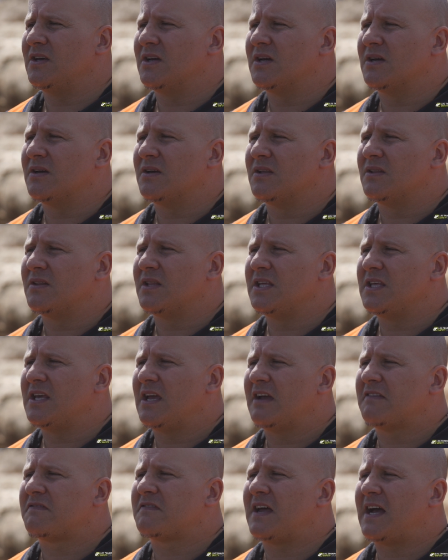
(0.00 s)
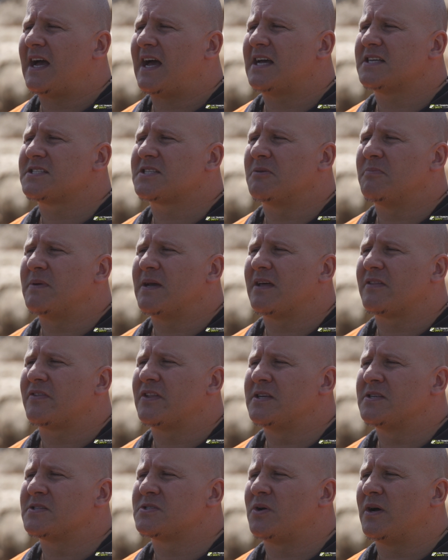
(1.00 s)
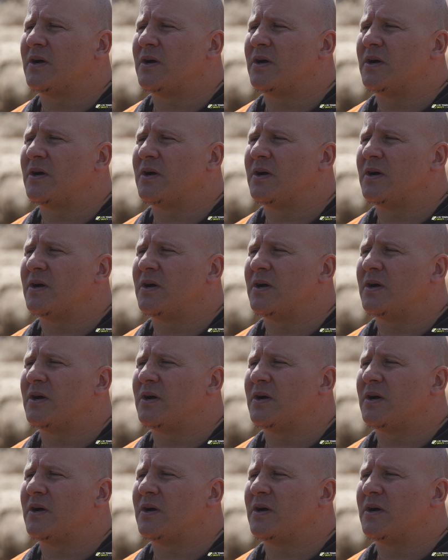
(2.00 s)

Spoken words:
you have to ask about things